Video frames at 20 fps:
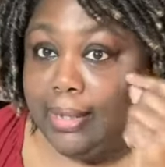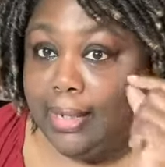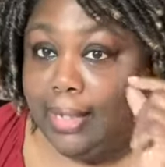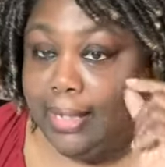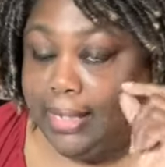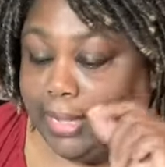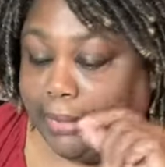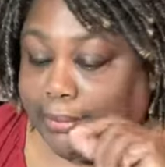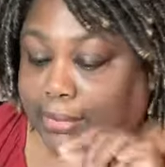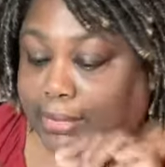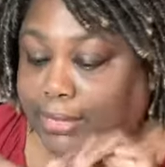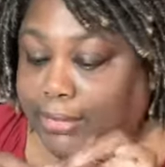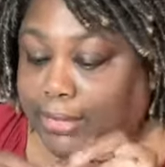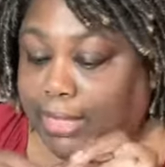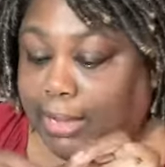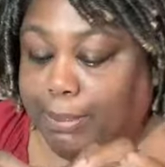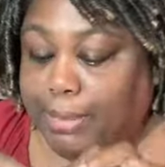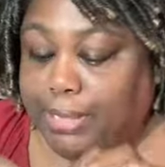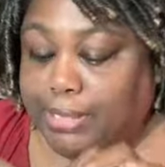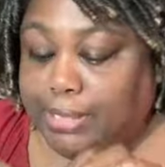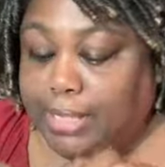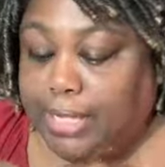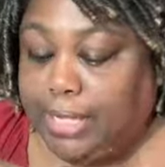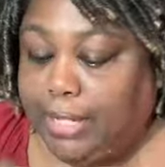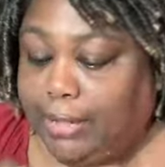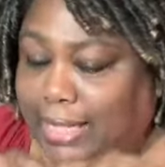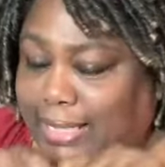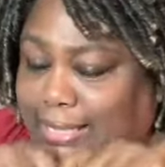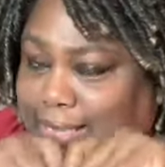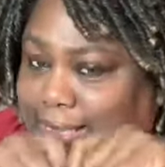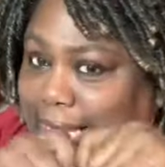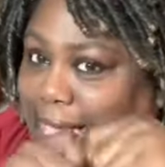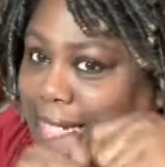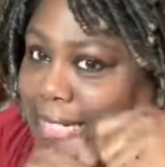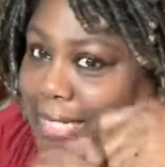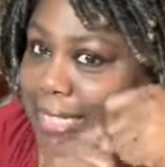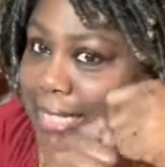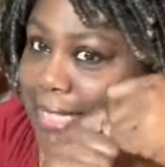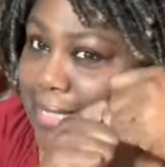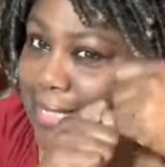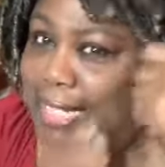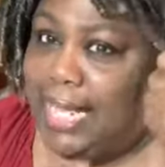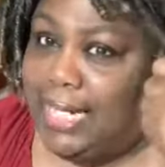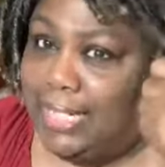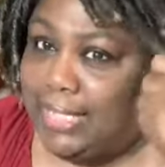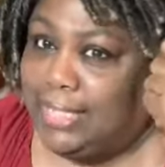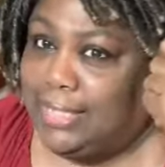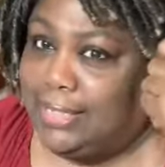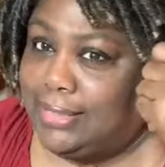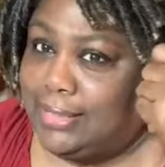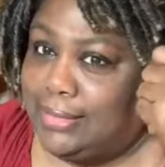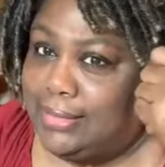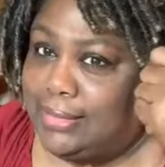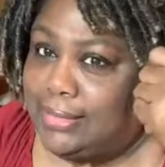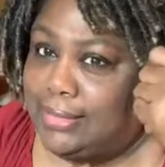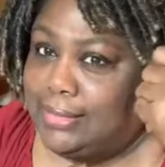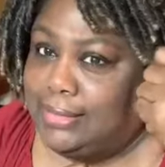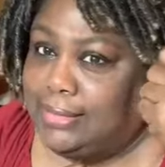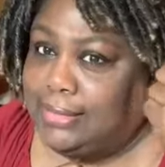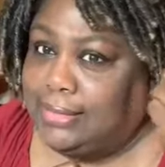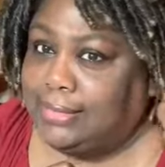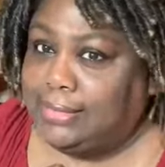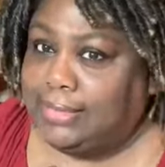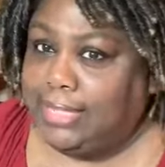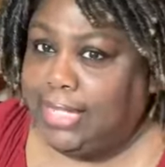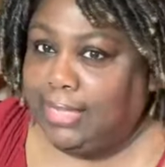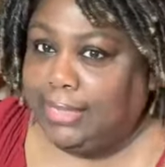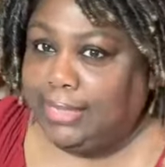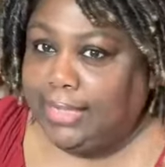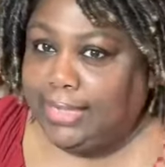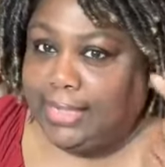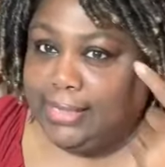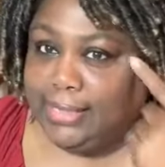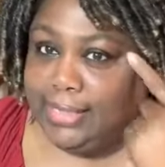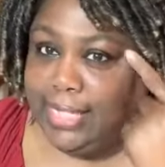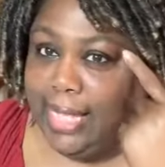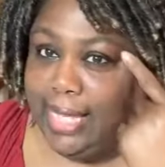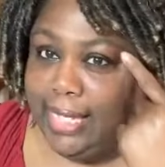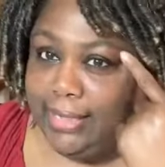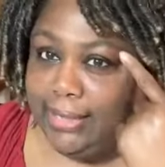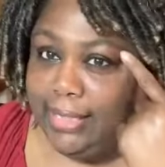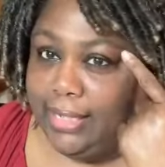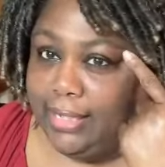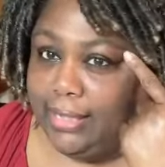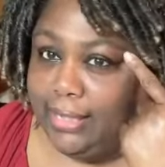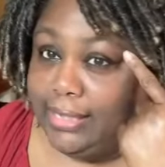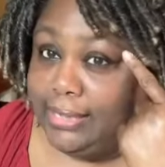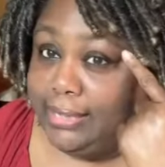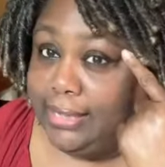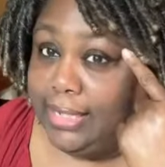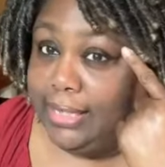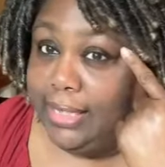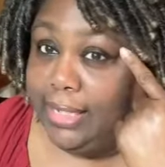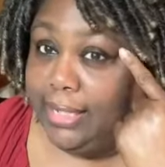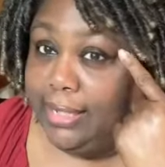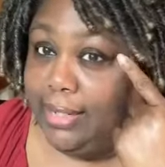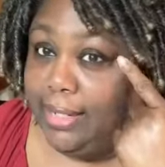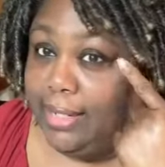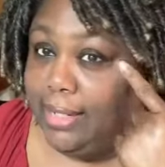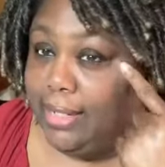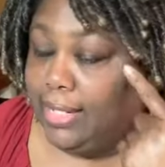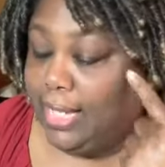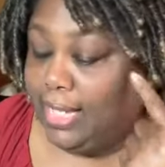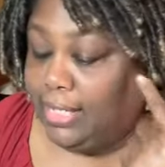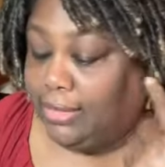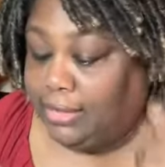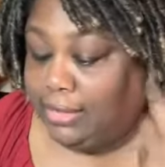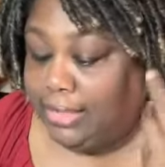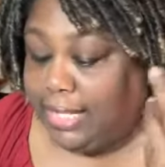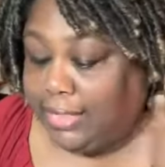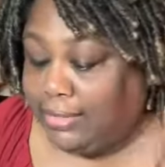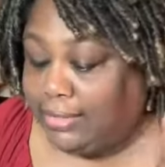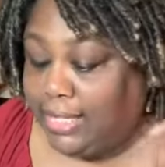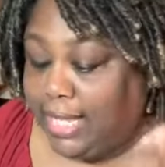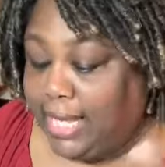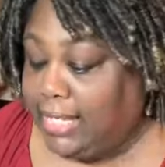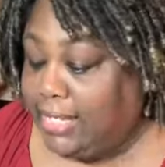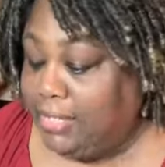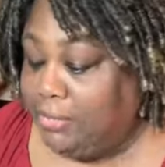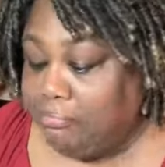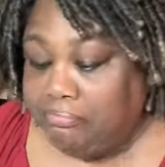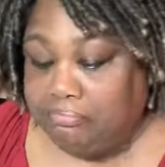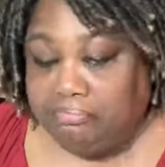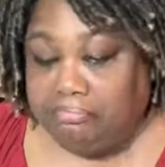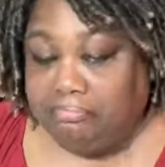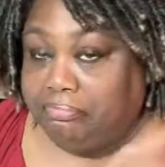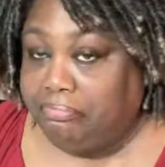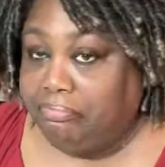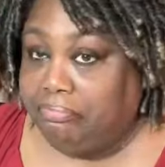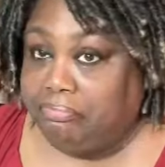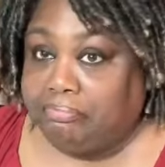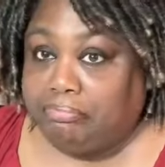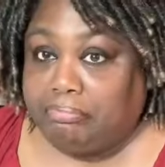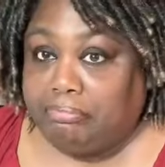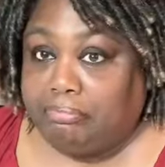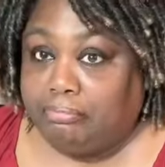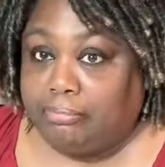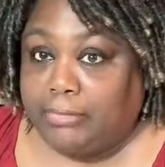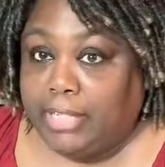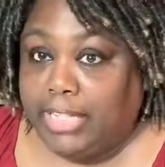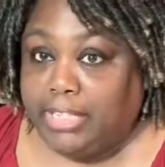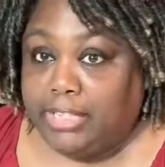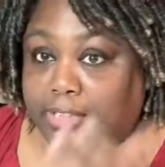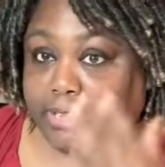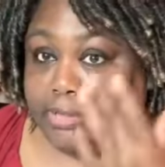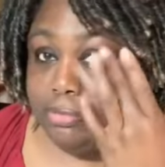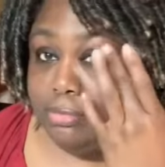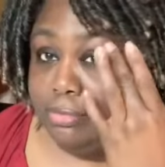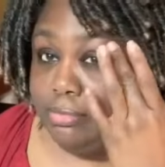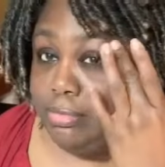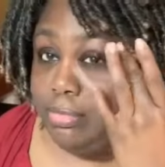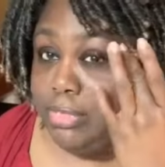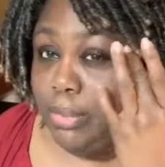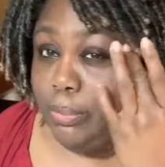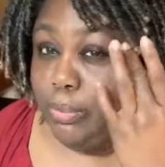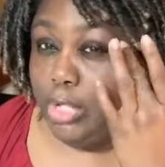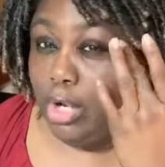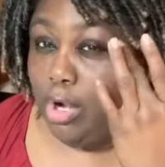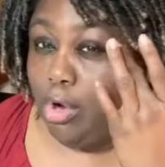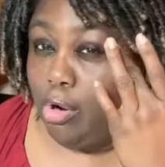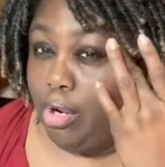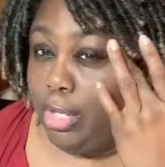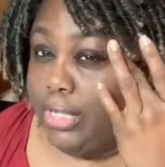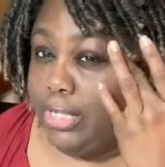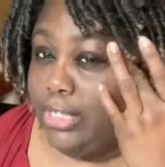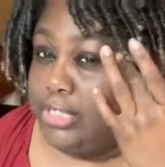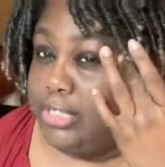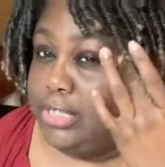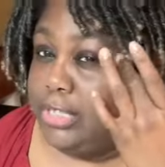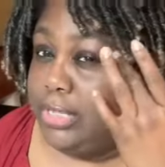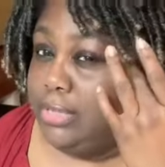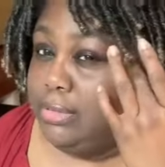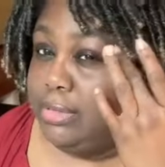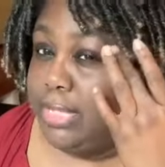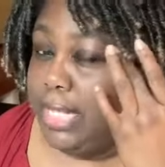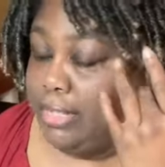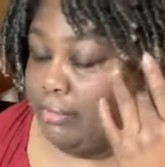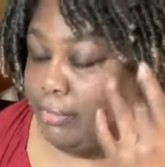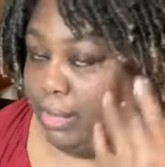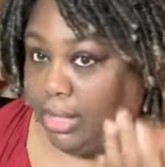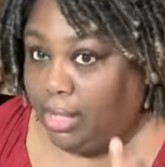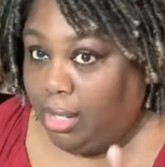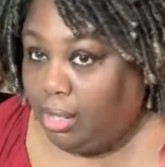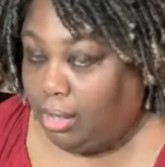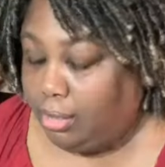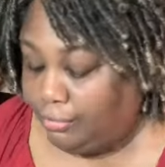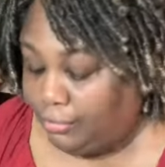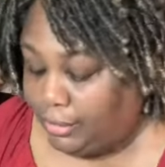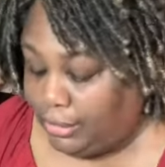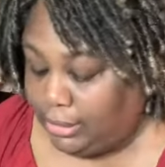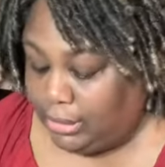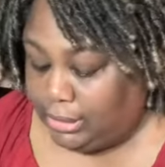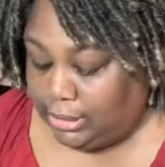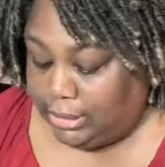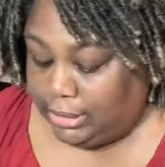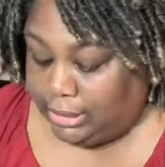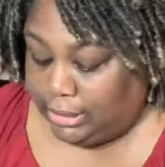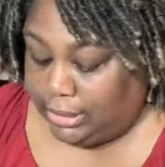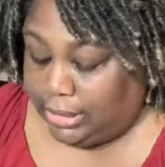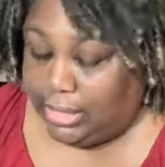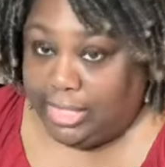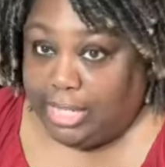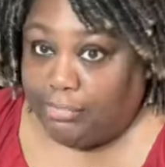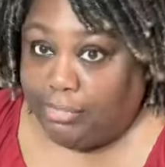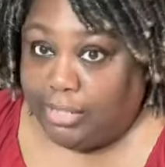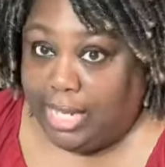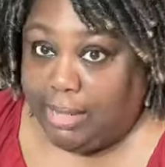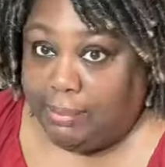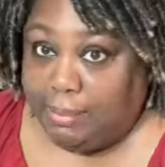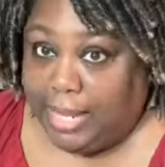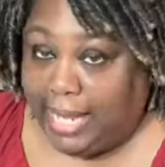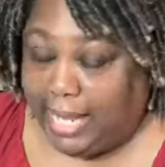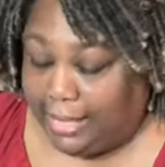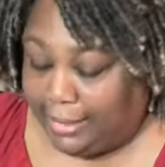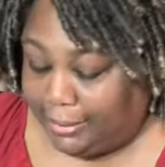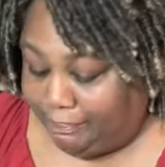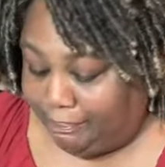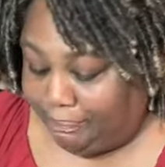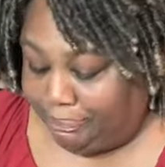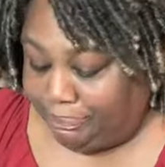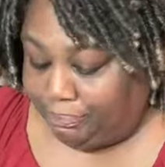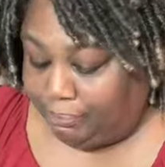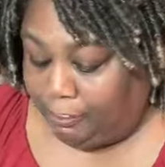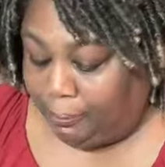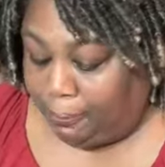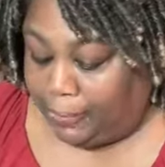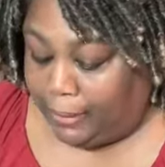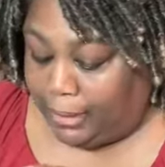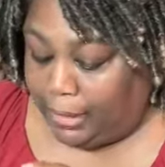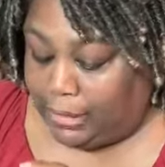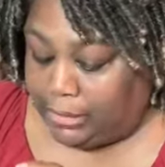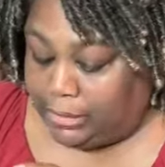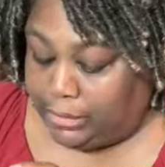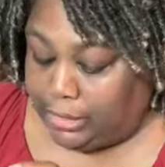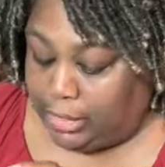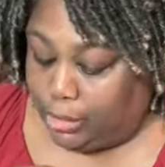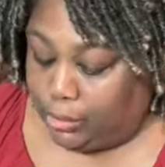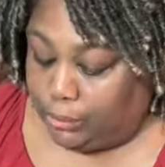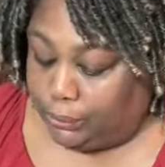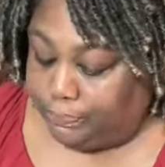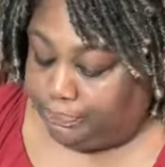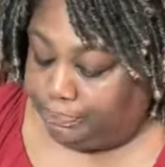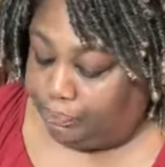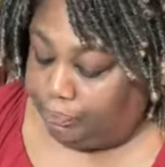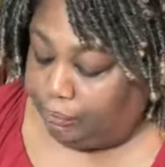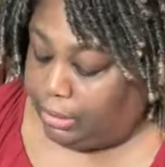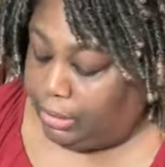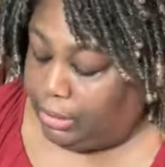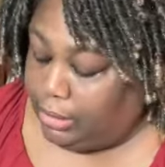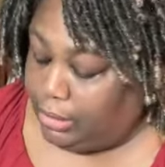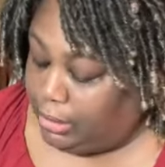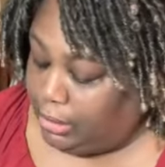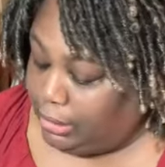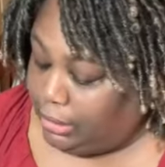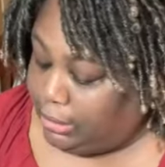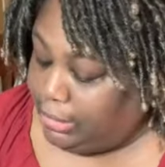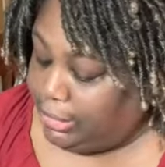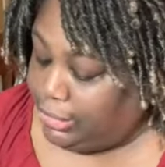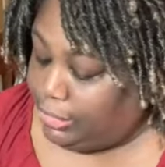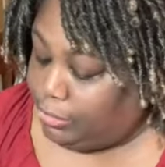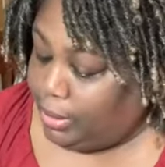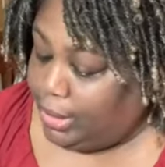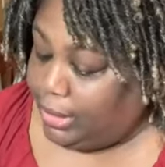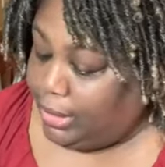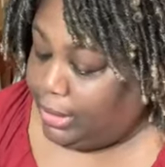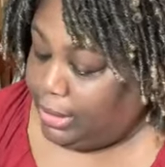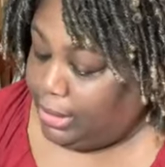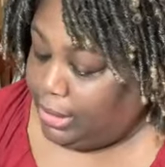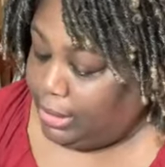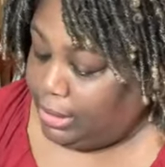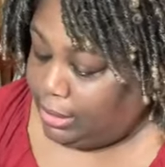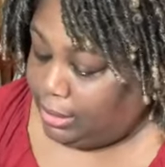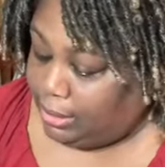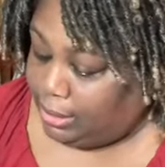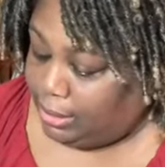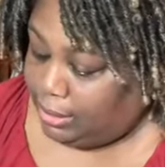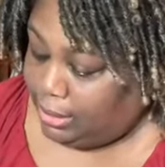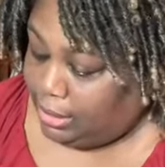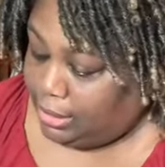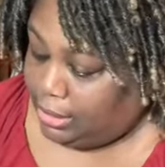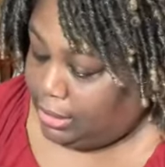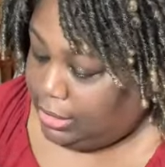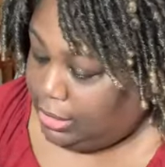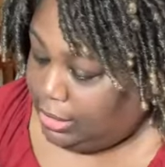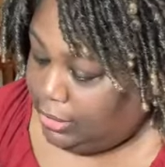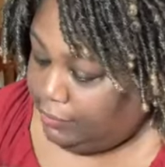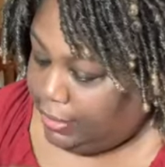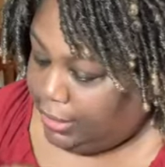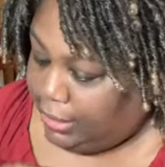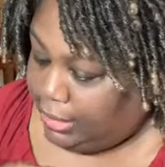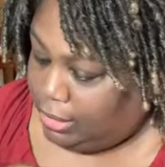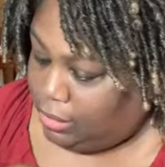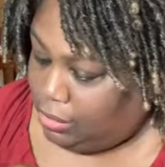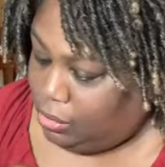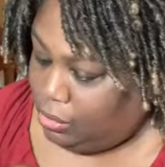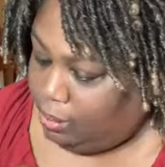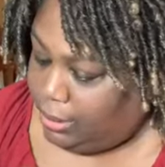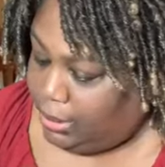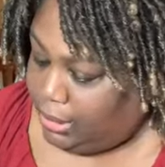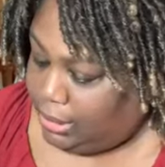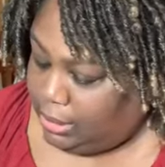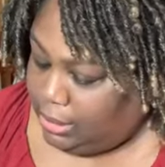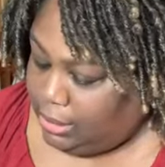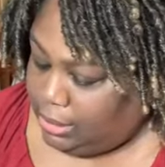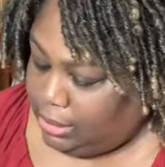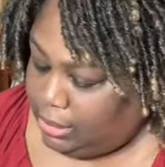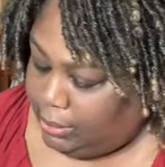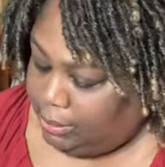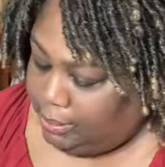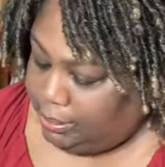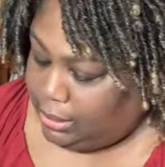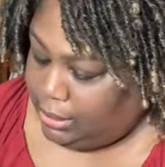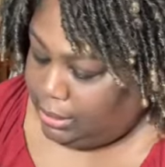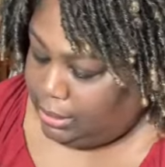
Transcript: And I took that piece of hair and I tied it and knotted it and let it hang there, let it stay there. And the next day, it was hard, it just came right off and never came back. So this right here, if I can open it up.